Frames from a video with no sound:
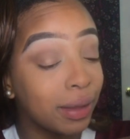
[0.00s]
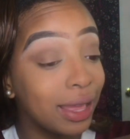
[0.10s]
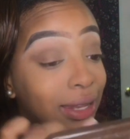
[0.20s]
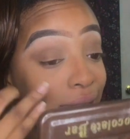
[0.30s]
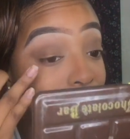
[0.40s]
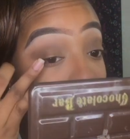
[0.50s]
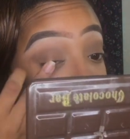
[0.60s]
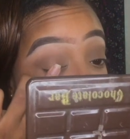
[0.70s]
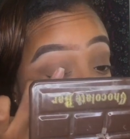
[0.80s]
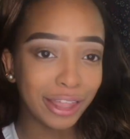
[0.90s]
my
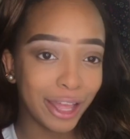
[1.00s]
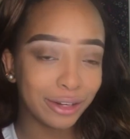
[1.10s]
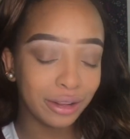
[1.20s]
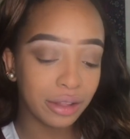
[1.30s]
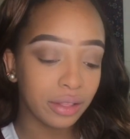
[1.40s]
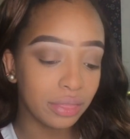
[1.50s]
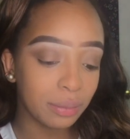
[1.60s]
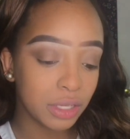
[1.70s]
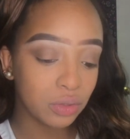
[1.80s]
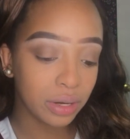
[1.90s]
lid. Then
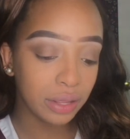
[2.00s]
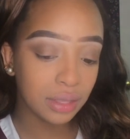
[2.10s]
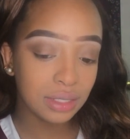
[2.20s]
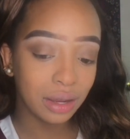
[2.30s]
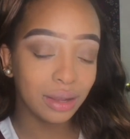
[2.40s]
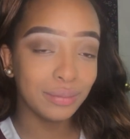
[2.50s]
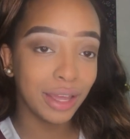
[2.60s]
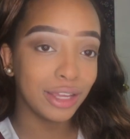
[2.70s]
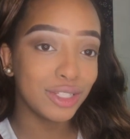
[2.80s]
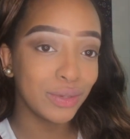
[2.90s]
the majority of the time
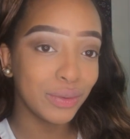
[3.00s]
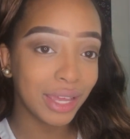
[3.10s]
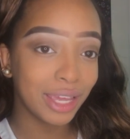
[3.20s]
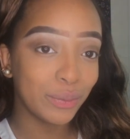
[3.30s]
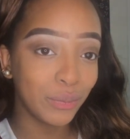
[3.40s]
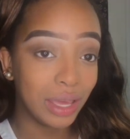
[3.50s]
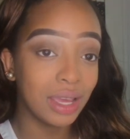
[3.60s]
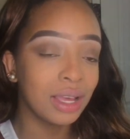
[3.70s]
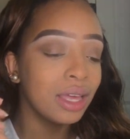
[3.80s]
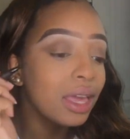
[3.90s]
I do a wing,